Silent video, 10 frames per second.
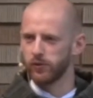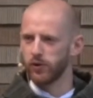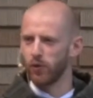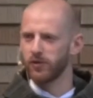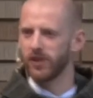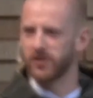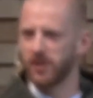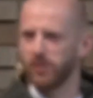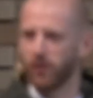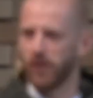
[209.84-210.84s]
to go in the
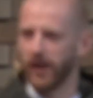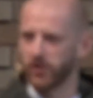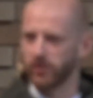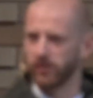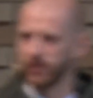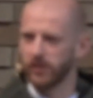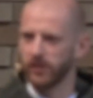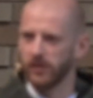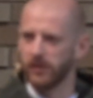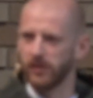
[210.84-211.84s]
same direction.
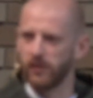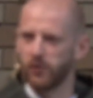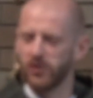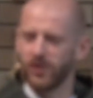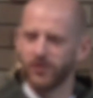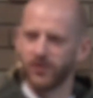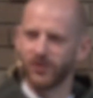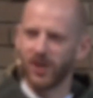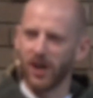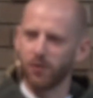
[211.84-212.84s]
If Jesus is
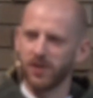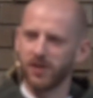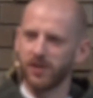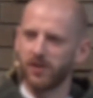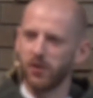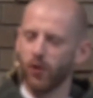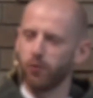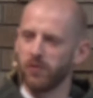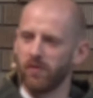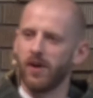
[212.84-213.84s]
carrying the
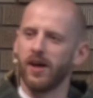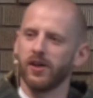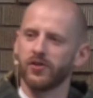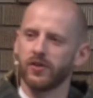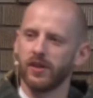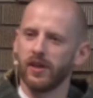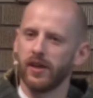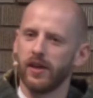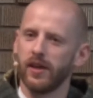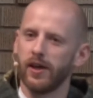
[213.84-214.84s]
yoke with us,
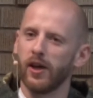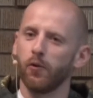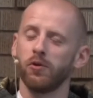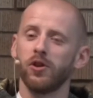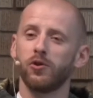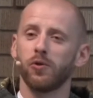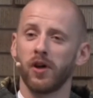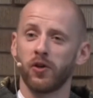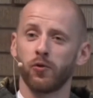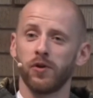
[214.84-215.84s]
we need to
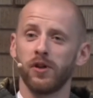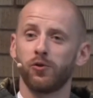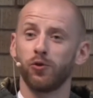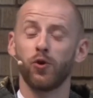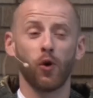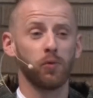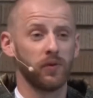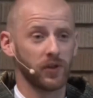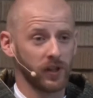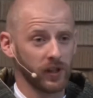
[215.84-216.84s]
agree to go
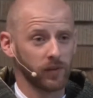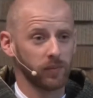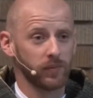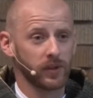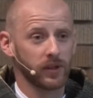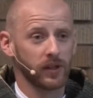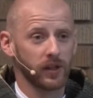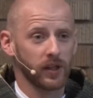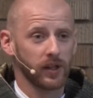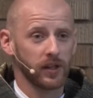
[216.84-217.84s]
with him.
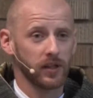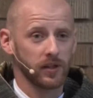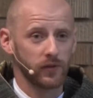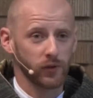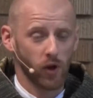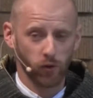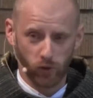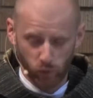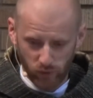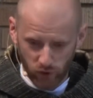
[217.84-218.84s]
If not,
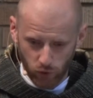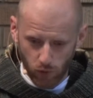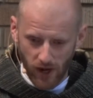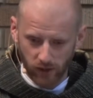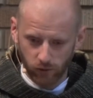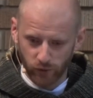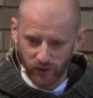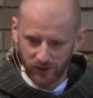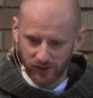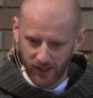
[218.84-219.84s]
there will be struggles,
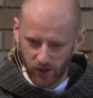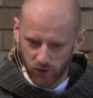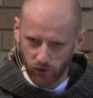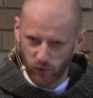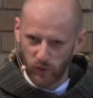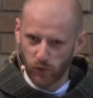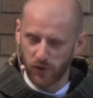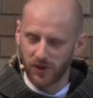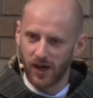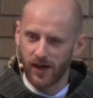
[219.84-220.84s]

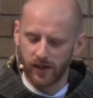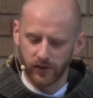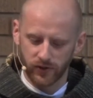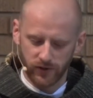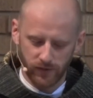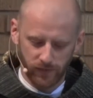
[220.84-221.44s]
intentions with us.